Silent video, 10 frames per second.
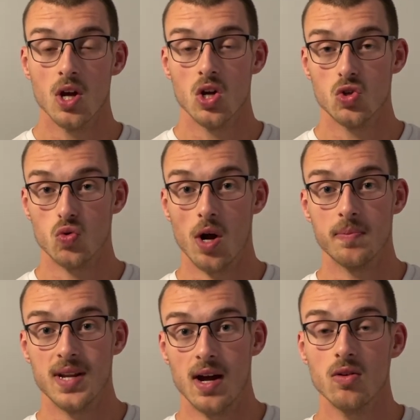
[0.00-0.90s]

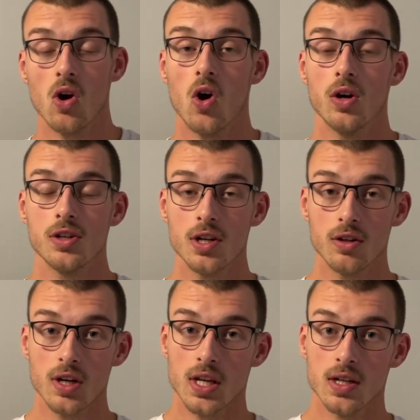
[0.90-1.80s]
drop down onto your
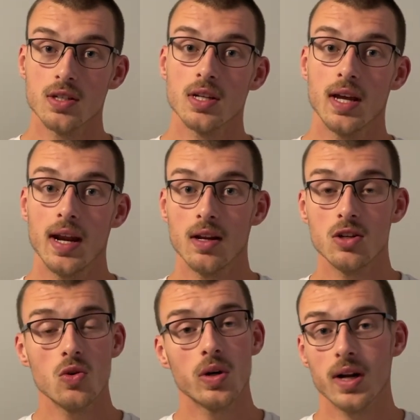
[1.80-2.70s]
knees, and then
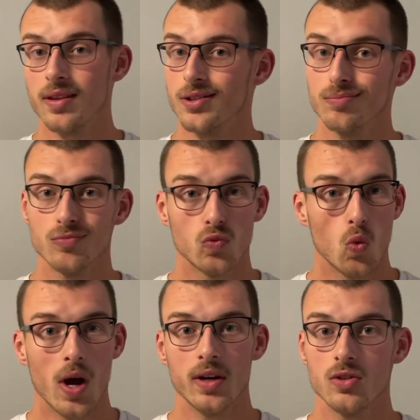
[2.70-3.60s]
do another
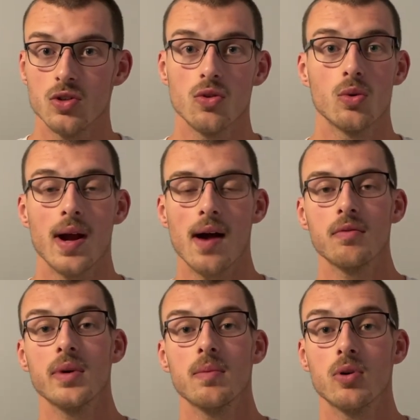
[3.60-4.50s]
1, 2, 3, however
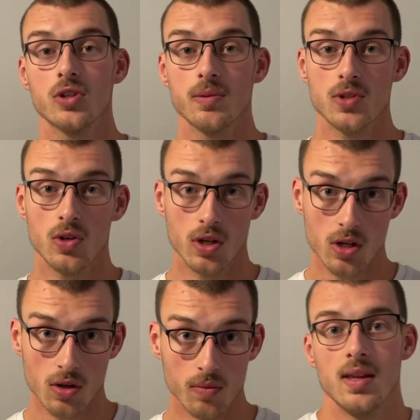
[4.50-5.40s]
many push-ups you can
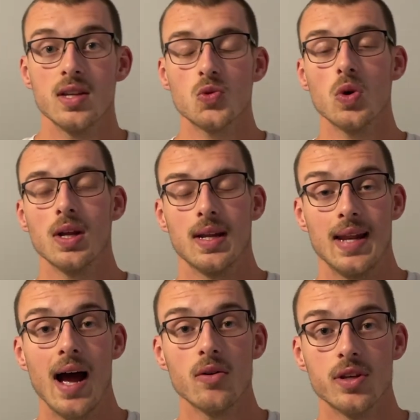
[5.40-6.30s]
do. This will
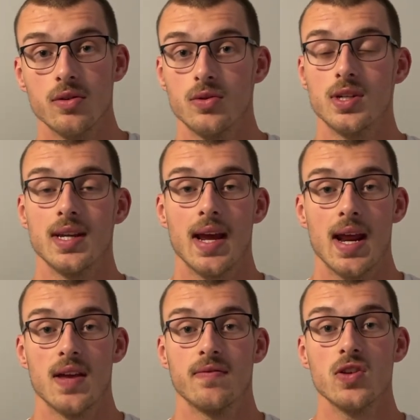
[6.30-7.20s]
allow you to get
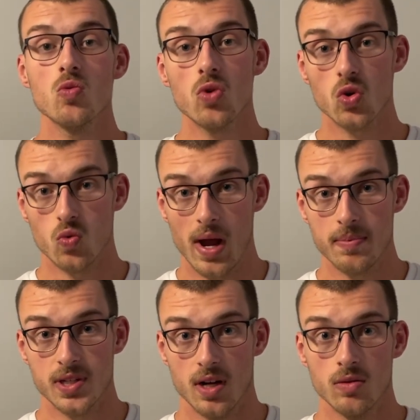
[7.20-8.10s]
a few more
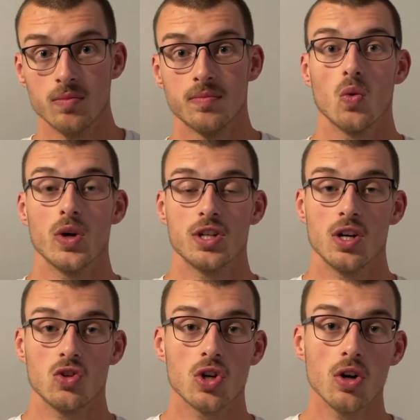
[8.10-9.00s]
reps out, which
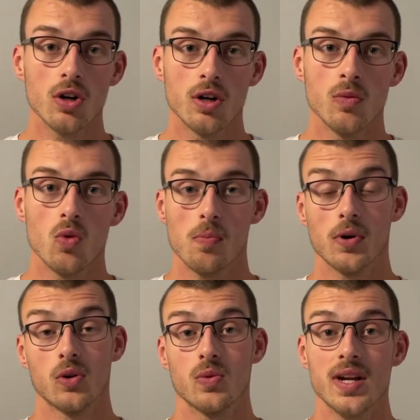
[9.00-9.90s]
in turn will
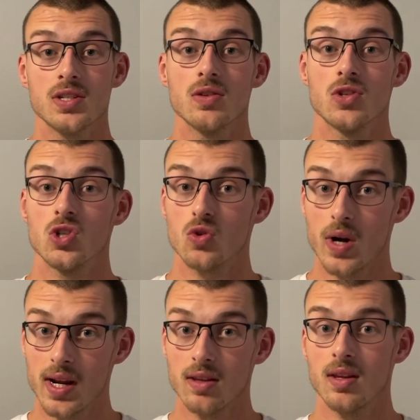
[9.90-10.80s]
progress your
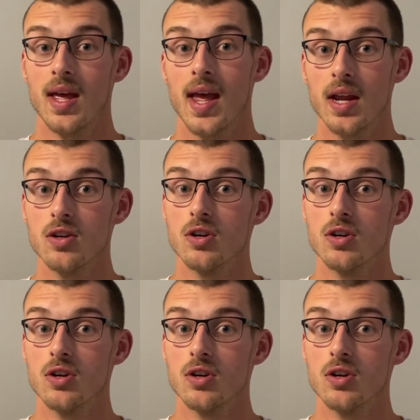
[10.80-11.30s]
strength and your